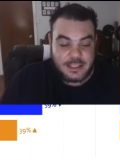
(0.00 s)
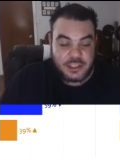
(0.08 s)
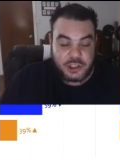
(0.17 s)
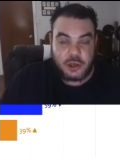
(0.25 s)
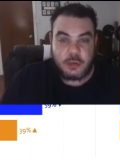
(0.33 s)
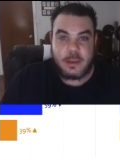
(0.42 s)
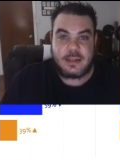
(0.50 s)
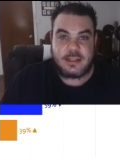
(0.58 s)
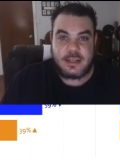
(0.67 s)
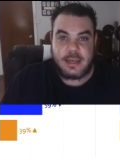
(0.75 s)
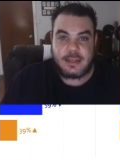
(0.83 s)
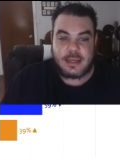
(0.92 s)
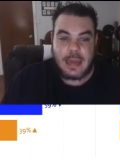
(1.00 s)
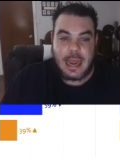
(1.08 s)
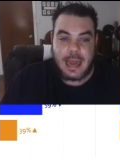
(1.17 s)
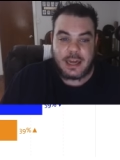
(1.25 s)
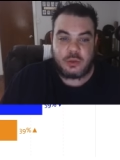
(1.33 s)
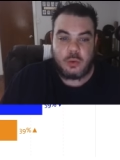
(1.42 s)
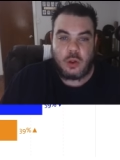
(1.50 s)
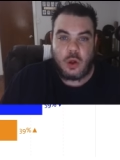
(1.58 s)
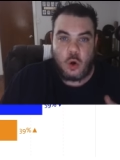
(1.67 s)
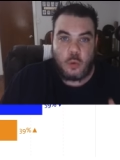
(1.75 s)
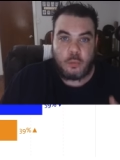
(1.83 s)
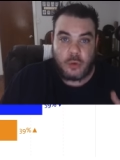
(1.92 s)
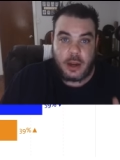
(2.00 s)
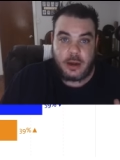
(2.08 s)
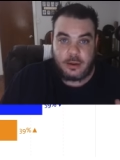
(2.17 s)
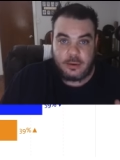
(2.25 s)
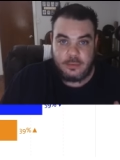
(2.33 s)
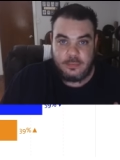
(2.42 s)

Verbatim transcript: is Jagmeet Singh's actual home riding.